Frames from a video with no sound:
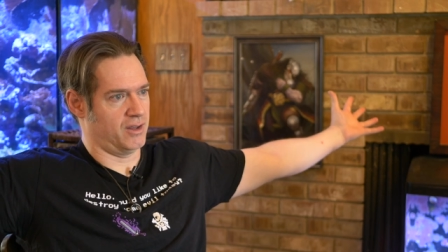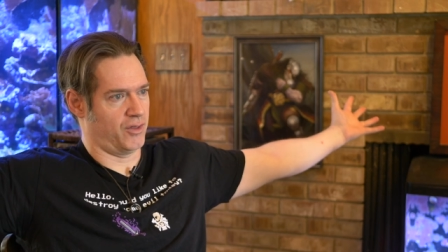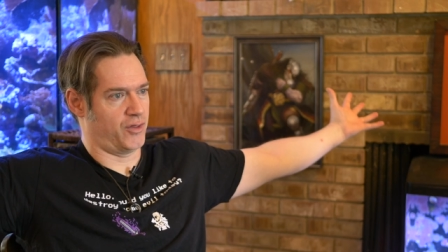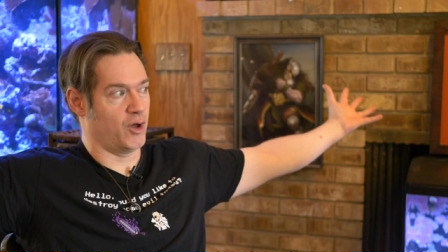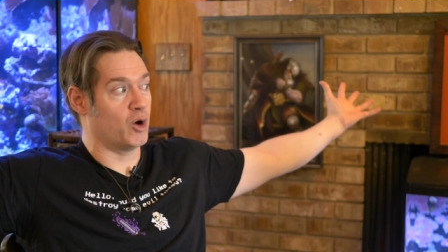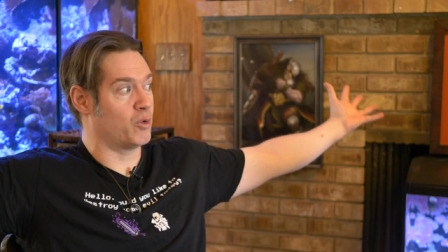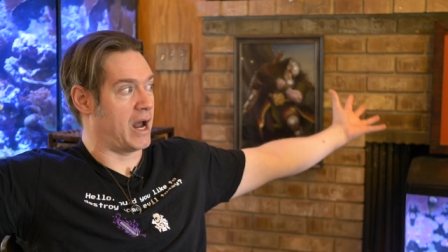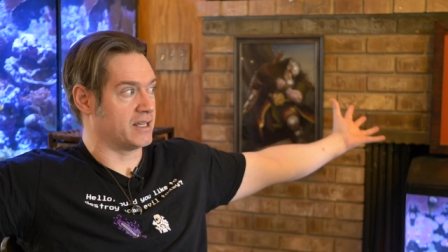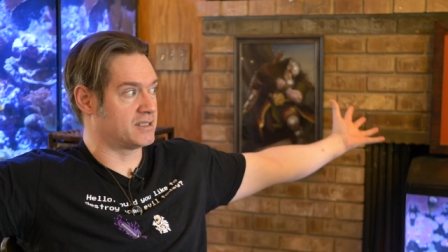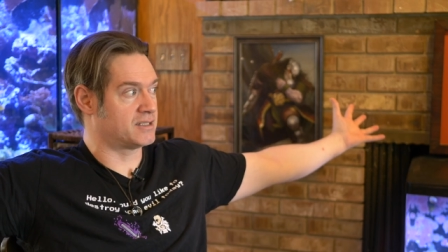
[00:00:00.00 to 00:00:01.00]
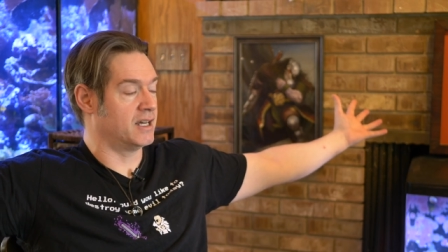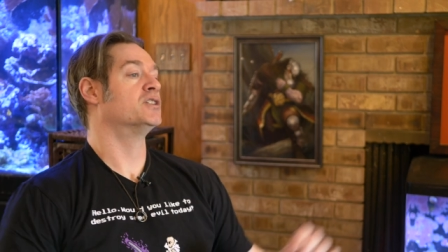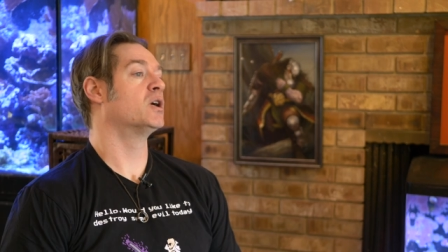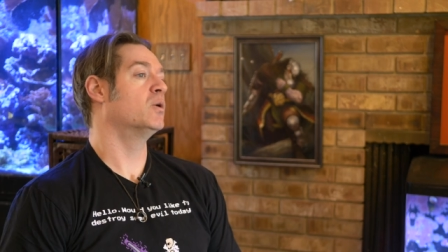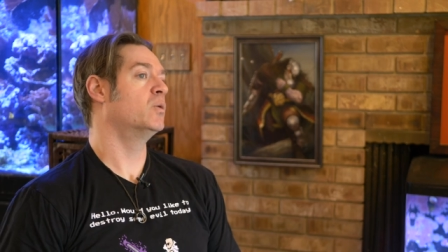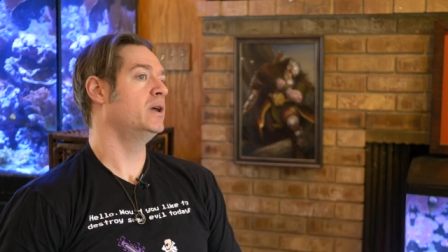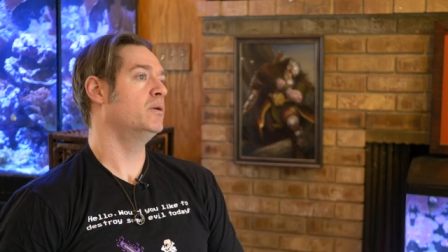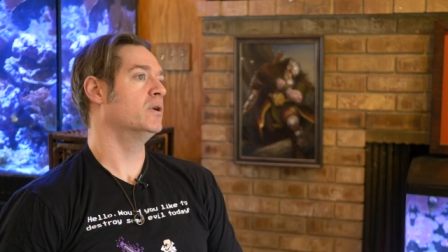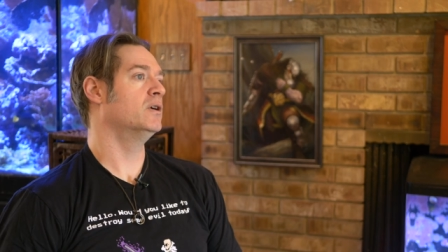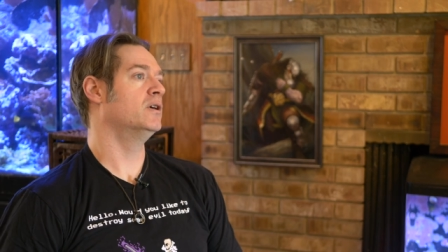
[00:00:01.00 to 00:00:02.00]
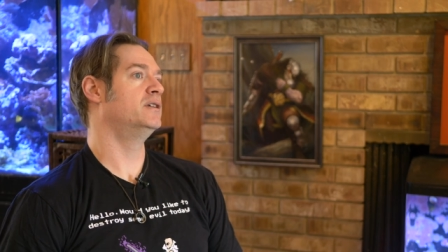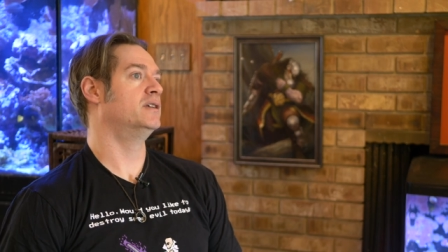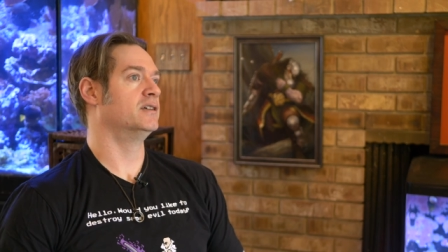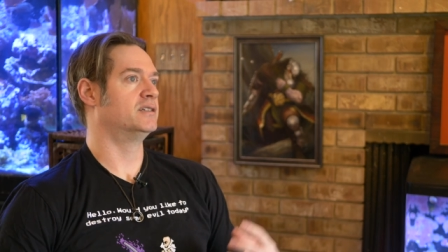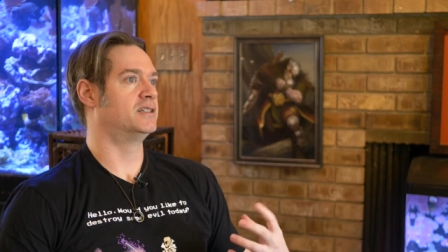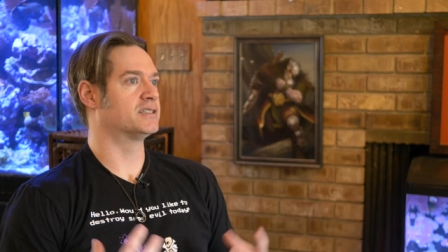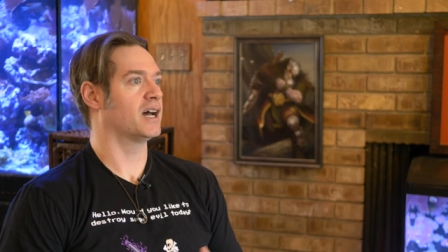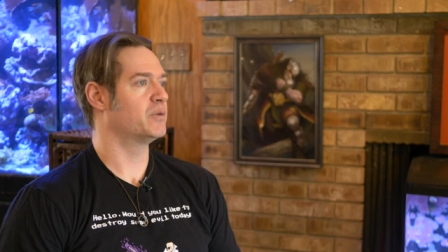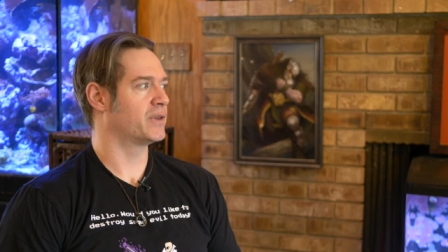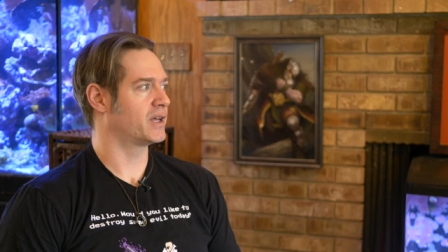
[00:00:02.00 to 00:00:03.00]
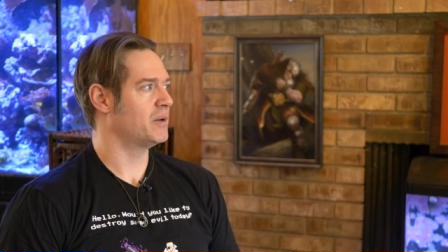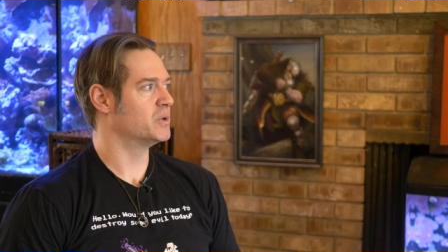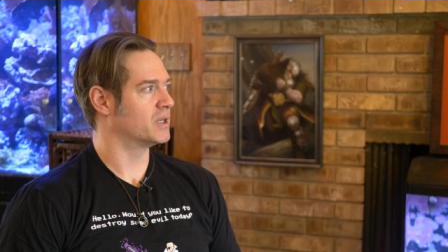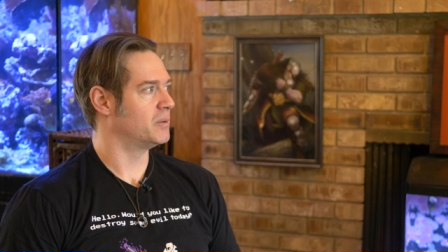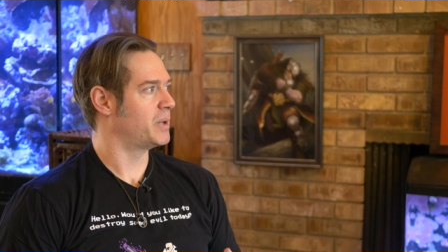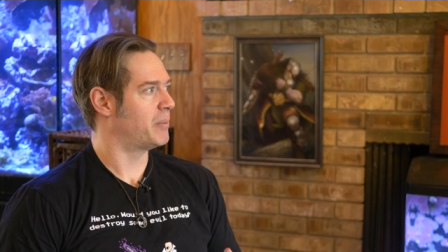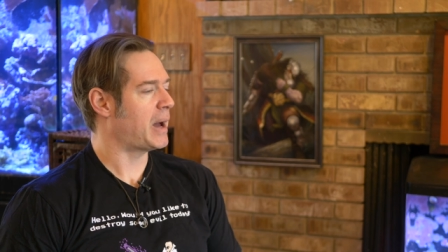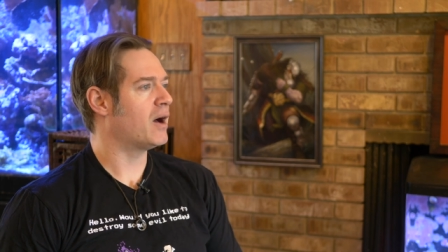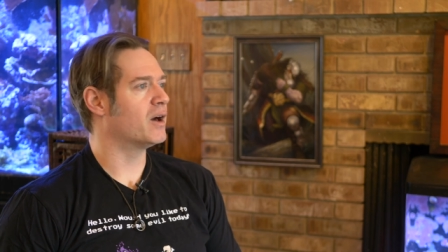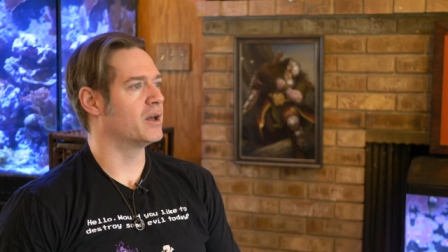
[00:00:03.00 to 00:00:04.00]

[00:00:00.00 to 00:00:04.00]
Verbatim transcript: the rest. So we would decide what the game was going to be about,